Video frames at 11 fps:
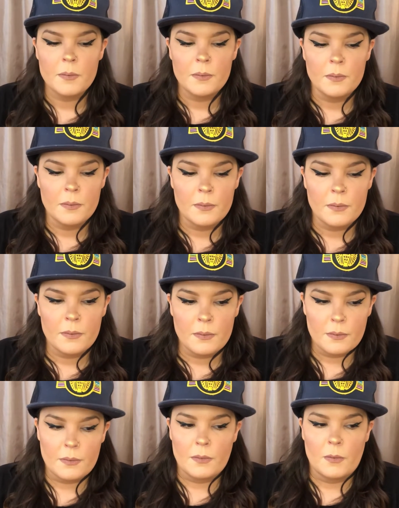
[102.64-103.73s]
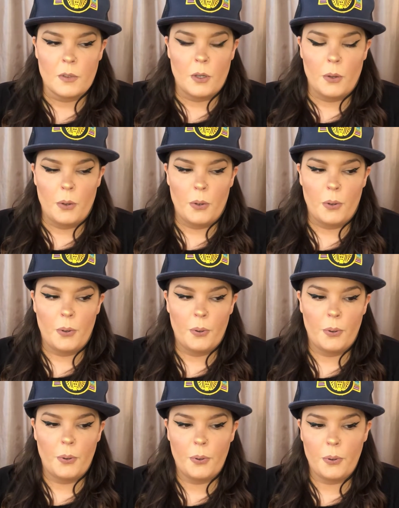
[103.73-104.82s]

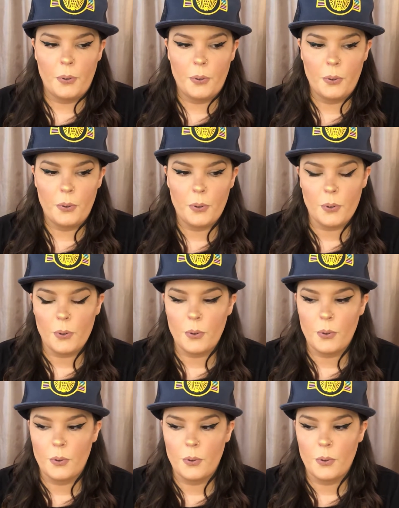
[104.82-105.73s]
[no speech]